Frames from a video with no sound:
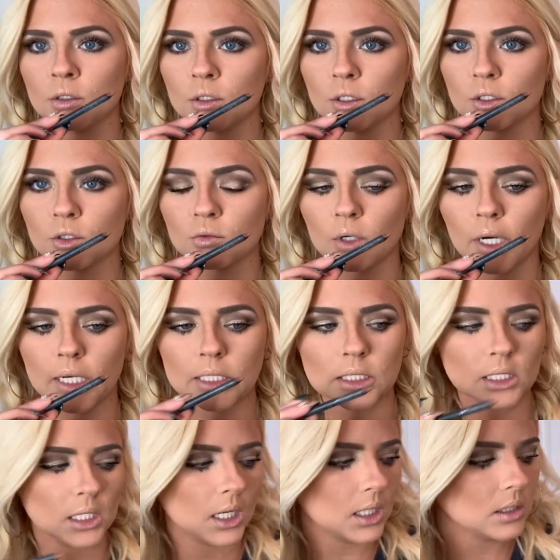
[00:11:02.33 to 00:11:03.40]
This right
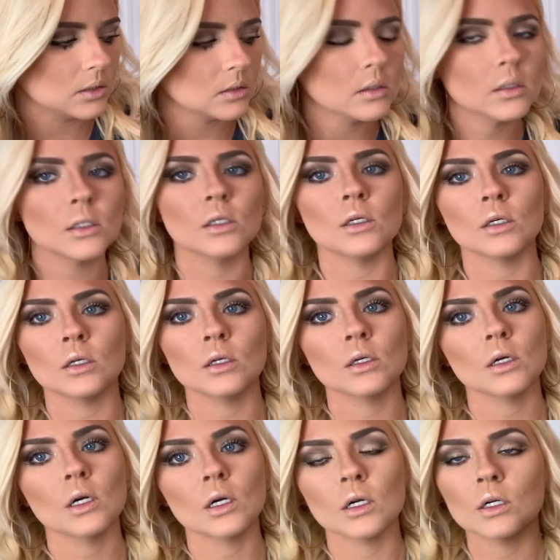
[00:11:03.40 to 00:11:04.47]
here.
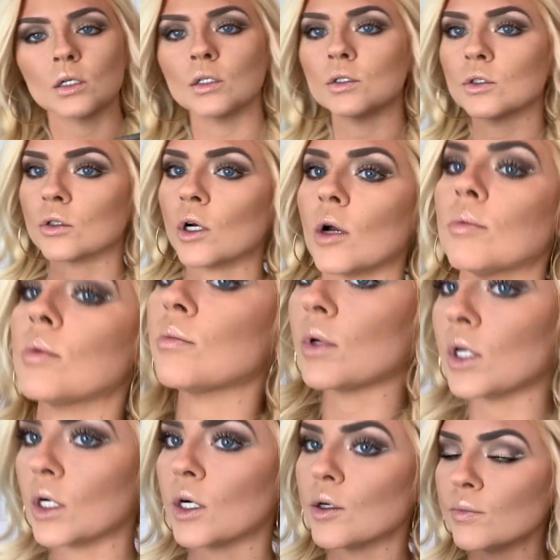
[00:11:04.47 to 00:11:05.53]
Just grab a
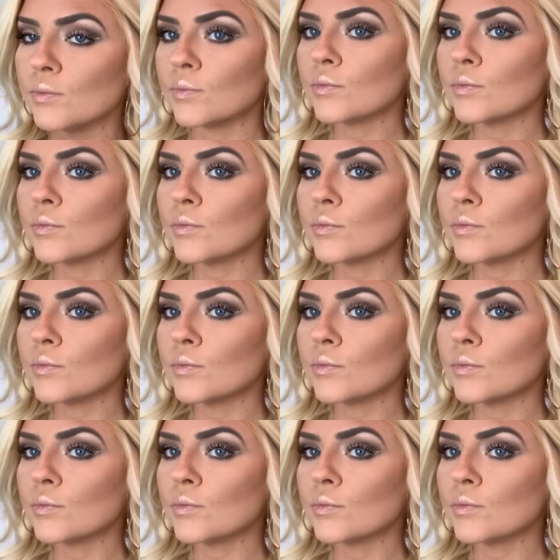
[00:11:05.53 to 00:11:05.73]
mirror.